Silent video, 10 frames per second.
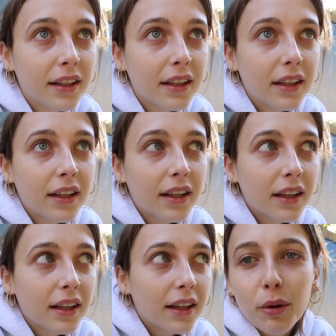It's so
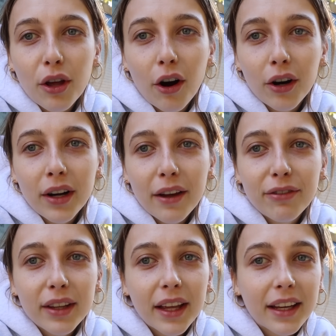funny, like with art, I
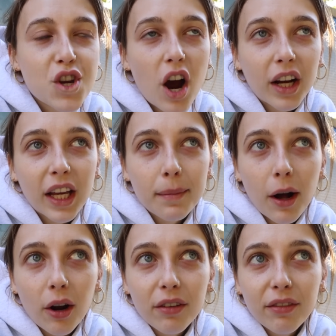feel like talking
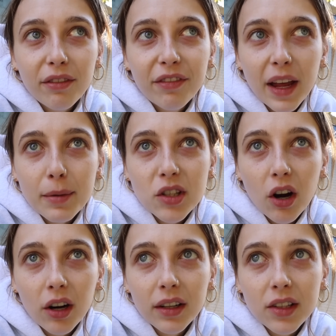about famous
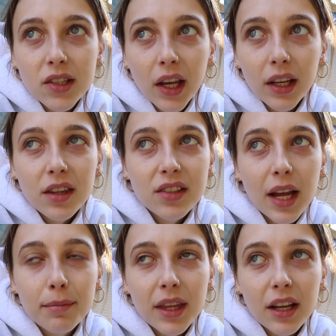art is like the
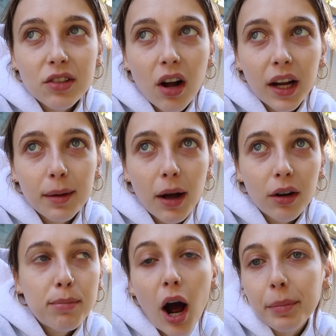same thing as talking
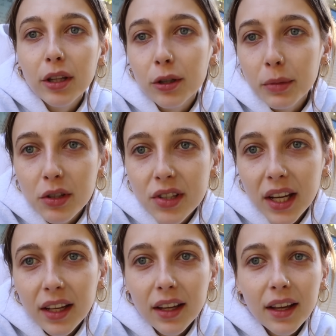about popular
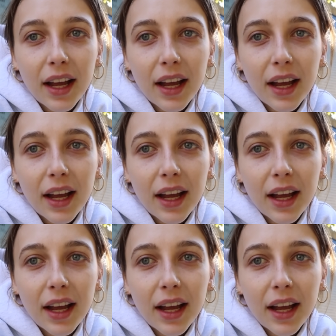music.